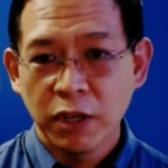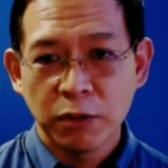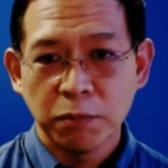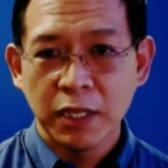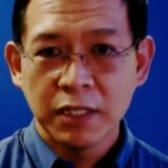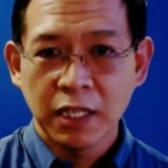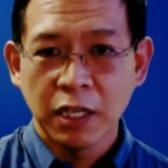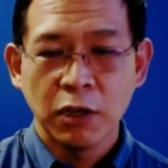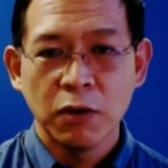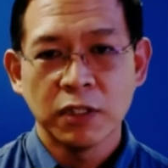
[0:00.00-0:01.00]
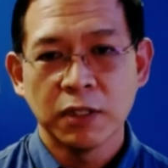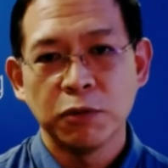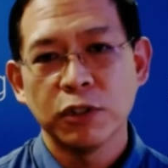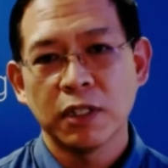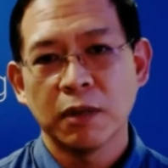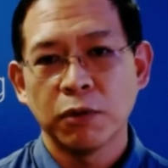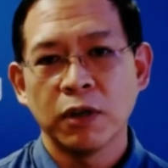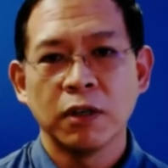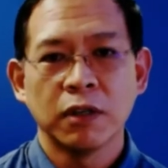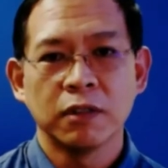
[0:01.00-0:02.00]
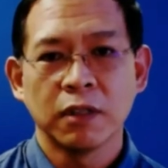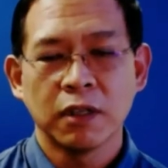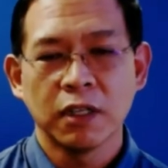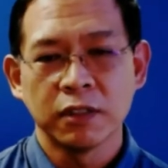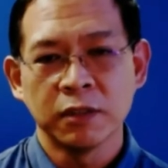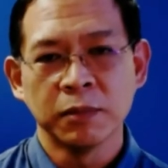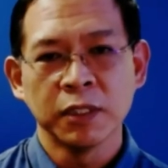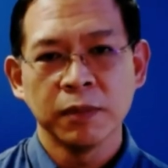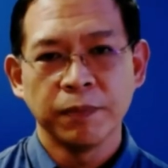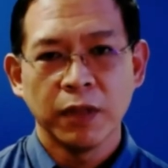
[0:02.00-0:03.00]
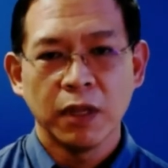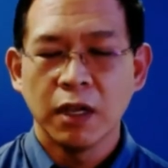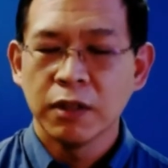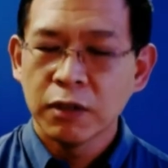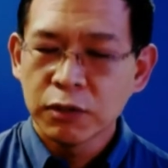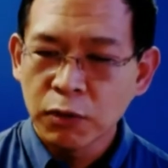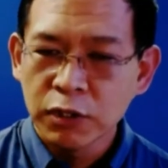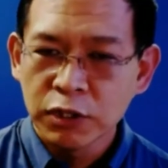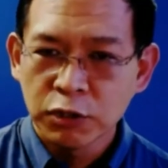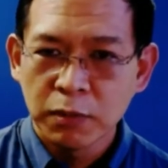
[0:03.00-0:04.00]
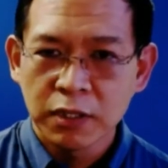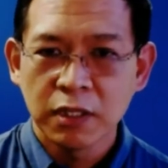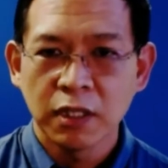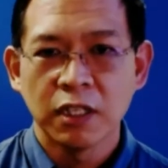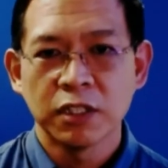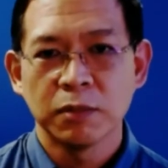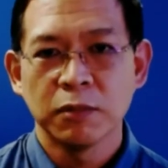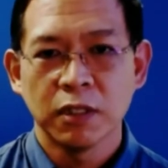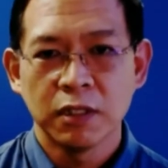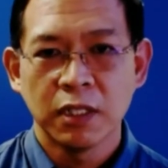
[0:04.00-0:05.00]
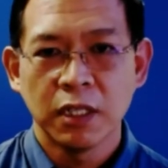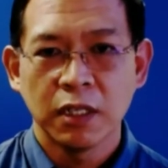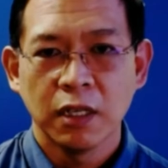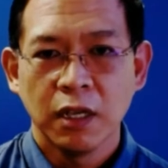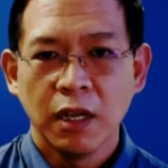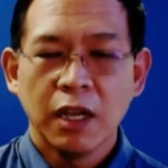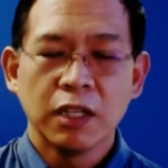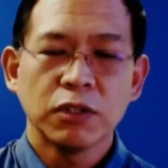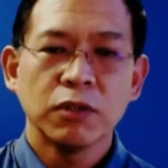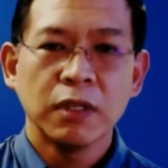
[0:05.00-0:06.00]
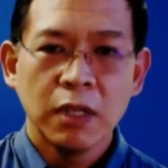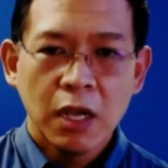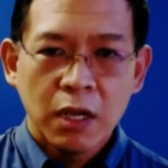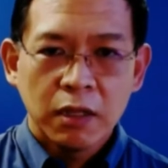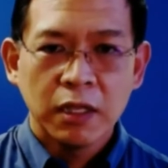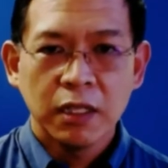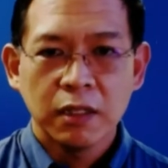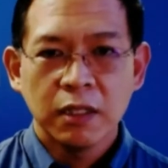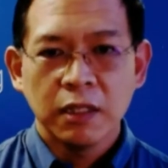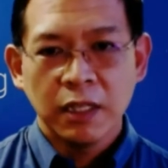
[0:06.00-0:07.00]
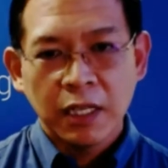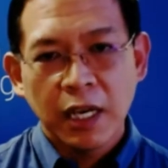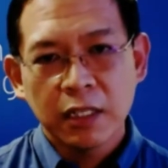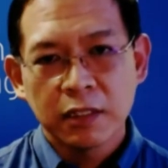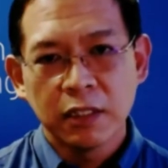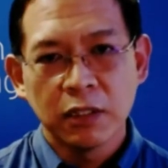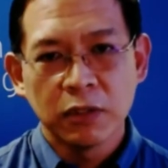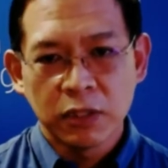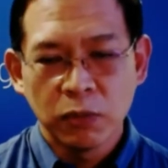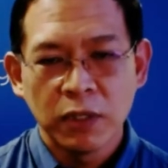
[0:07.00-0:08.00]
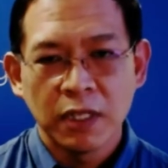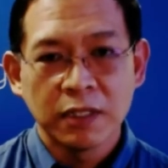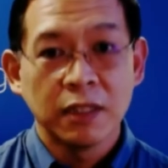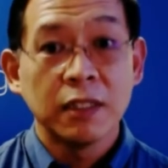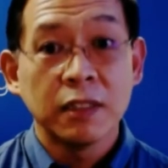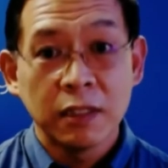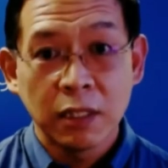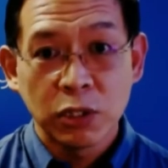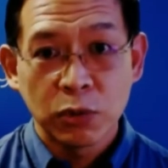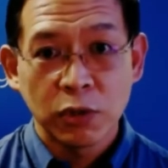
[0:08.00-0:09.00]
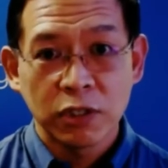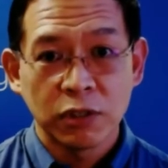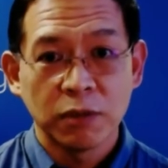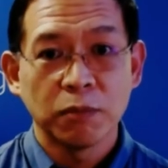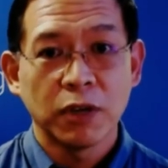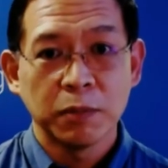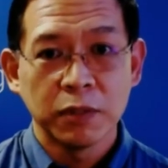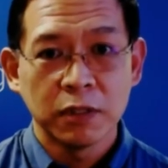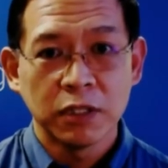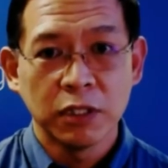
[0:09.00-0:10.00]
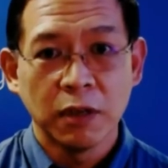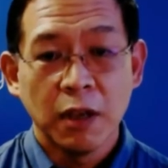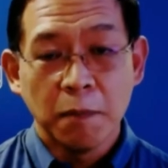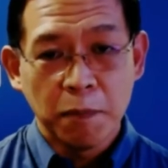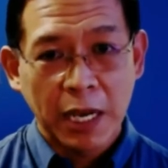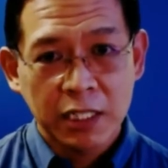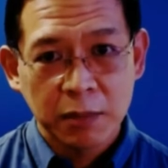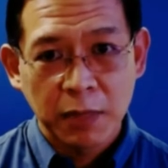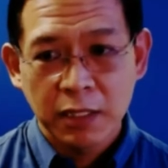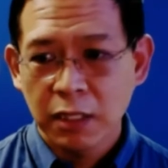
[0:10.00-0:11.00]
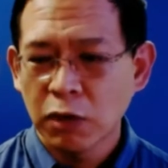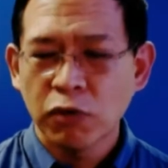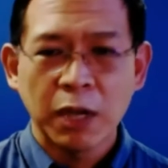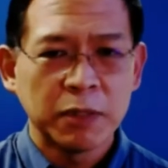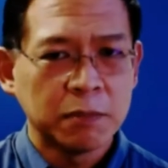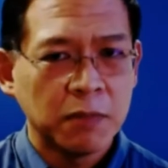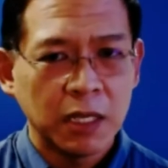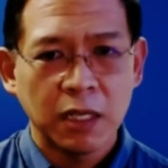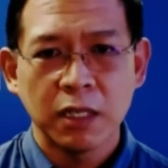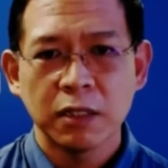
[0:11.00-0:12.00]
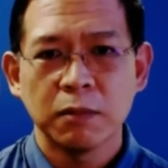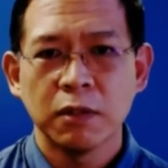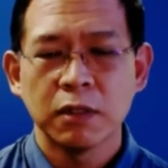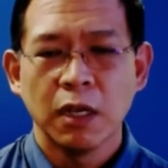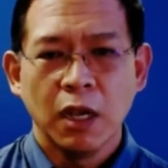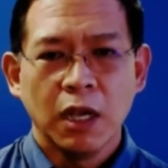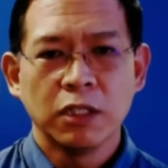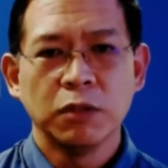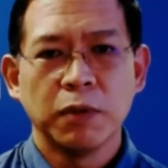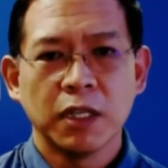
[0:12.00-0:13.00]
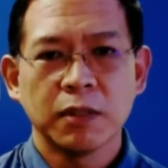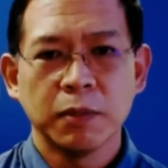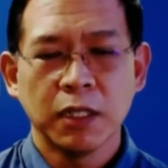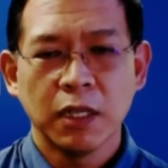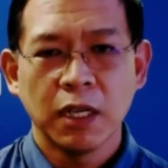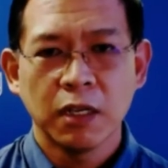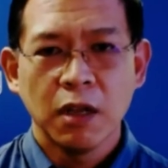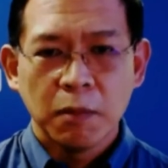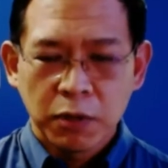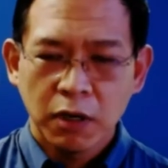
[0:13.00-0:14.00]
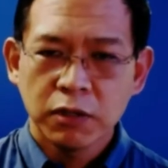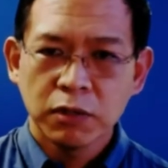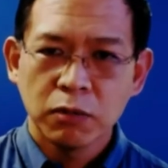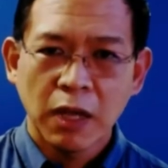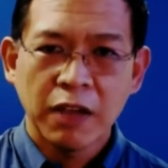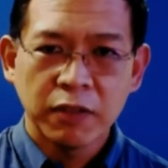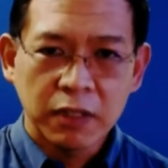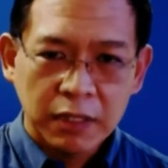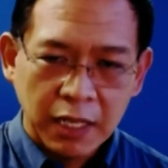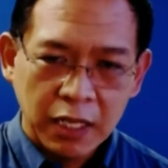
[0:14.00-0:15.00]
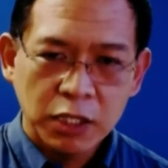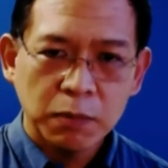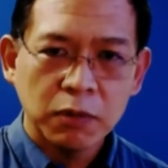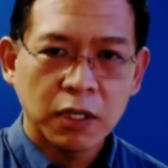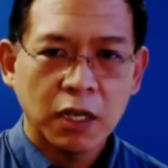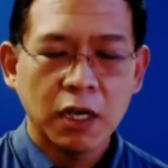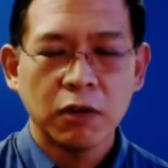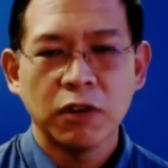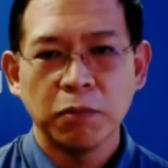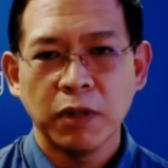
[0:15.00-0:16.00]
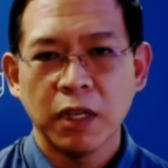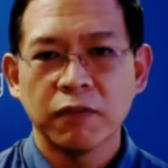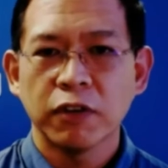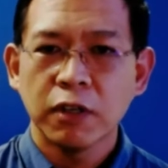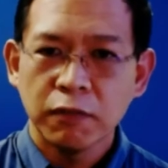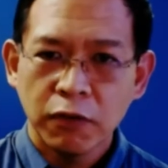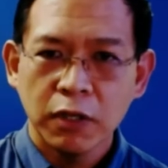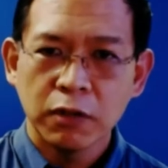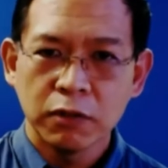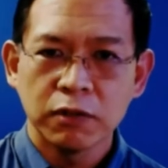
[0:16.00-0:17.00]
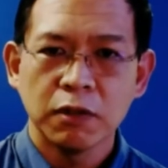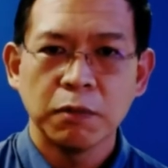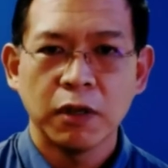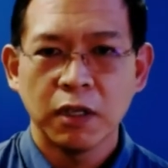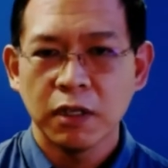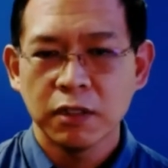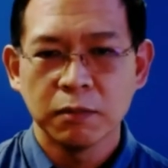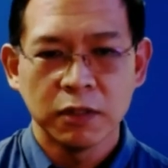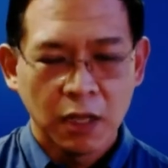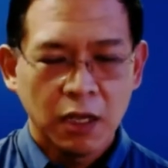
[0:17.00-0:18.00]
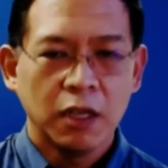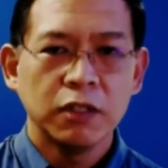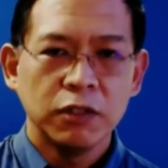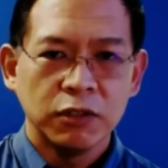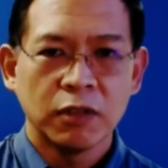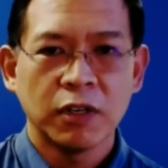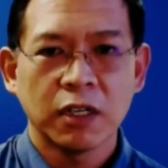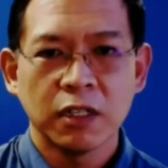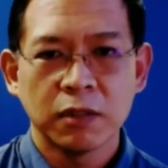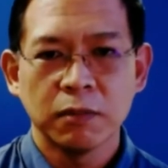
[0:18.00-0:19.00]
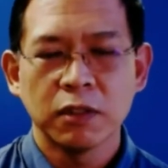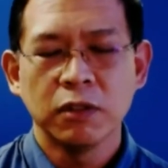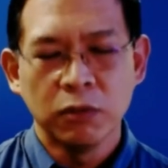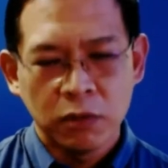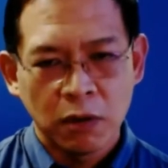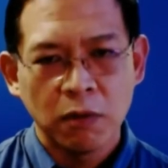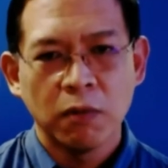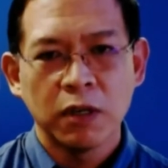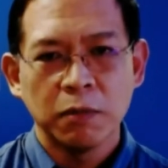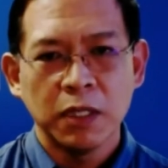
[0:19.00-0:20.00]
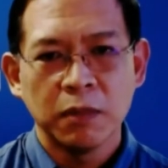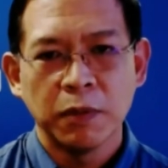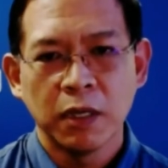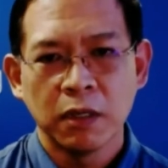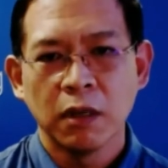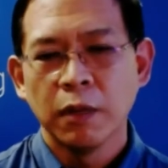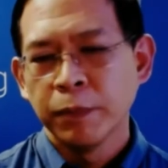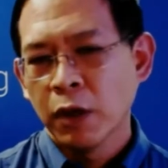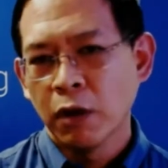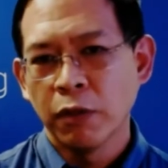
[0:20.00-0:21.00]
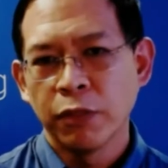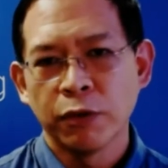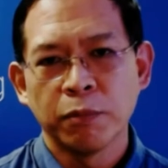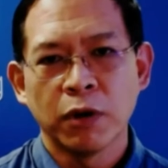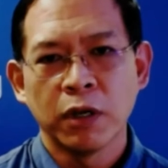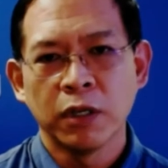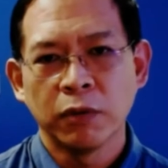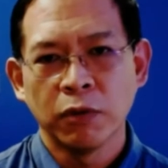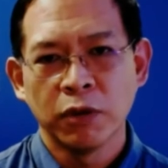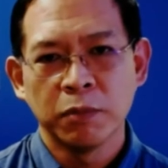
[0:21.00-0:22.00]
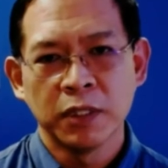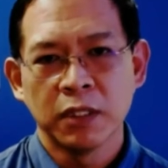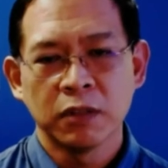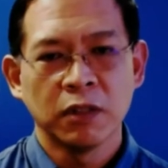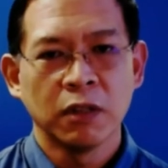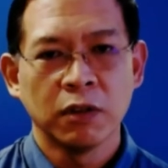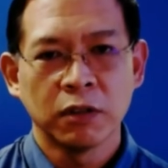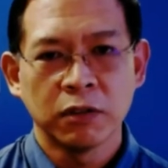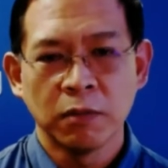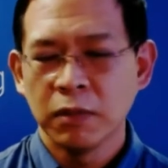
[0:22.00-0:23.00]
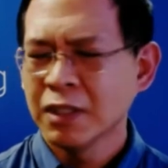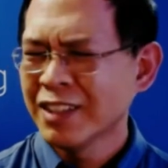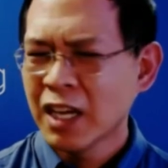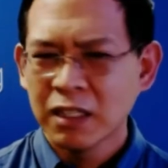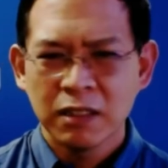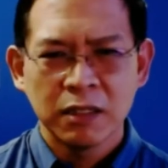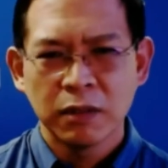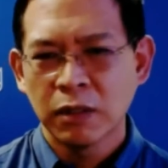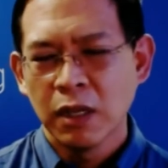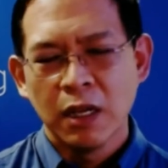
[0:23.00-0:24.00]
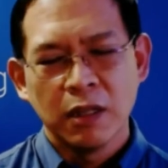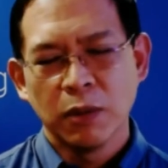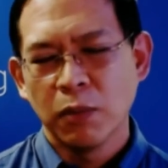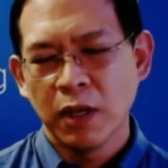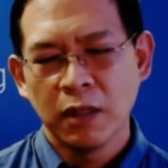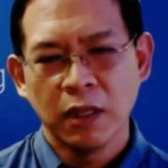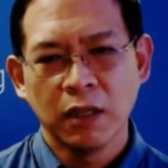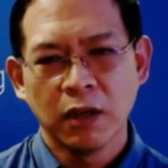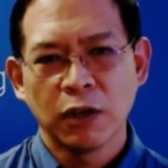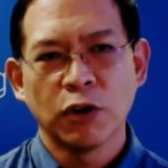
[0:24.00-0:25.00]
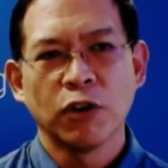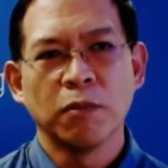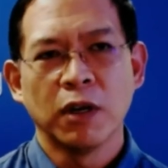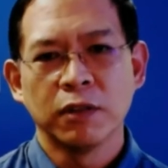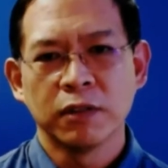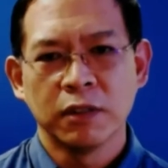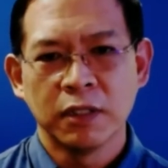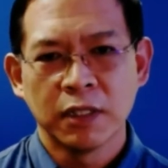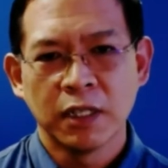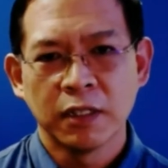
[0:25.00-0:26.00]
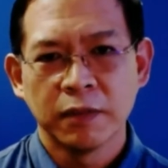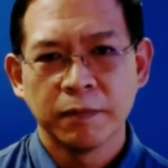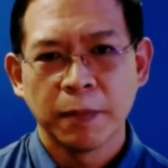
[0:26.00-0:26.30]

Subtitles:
only other place it can go is to push that burden onto the customer. And there's only so much that a customer can take. And so the guidance here is to realize that this is a short-term proposition. Maximize it, grab as many customers as you possibly can, but also have a tangible and concrete plan for converting those third-party customers into direct customers. You don't want to be dependent on third-party to grow your business in the long term, not the way the current models are designed.